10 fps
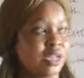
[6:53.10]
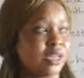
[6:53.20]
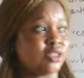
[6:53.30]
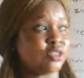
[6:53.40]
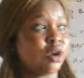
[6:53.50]

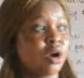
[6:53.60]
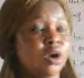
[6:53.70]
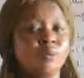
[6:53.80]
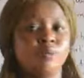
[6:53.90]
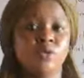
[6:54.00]
they
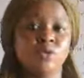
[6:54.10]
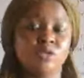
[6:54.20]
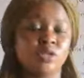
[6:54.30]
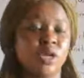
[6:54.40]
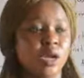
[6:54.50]
store
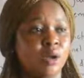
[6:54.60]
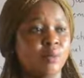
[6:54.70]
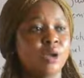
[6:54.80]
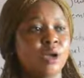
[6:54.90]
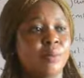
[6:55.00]
most
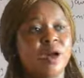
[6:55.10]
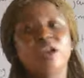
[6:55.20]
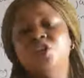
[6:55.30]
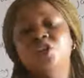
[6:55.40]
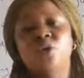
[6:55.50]

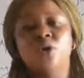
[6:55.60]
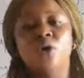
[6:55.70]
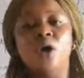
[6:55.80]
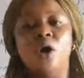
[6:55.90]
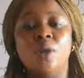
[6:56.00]
biological
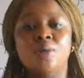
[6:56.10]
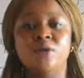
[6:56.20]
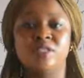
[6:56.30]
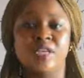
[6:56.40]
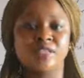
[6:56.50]
or
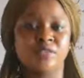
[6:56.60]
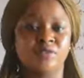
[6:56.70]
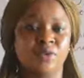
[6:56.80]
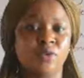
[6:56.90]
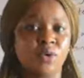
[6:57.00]
most
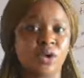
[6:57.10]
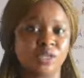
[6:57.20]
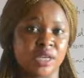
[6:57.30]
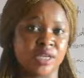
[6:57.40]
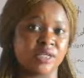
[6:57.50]
scientific
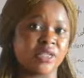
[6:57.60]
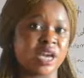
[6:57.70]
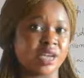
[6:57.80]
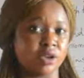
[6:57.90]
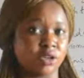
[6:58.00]
work
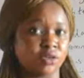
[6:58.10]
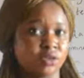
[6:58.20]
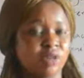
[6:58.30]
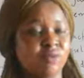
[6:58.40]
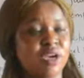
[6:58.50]
inside the
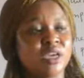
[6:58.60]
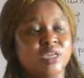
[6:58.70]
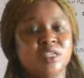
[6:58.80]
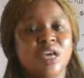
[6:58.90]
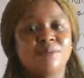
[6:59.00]
autoclave.
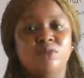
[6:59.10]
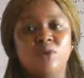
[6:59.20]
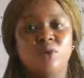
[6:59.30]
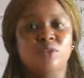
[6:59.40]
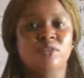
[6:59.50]
It helps to
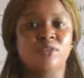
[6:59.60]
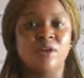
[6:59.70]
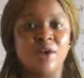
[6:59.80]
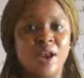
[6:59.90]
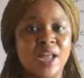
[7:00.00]

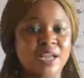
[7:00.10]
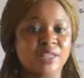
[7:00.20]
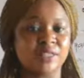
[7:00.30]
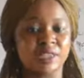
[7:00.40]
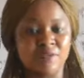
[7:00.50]

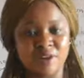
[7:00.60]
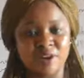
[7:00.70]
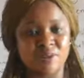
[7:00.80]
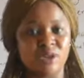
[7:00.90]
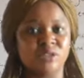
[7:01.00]
sterilize the
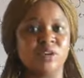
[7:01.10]
environment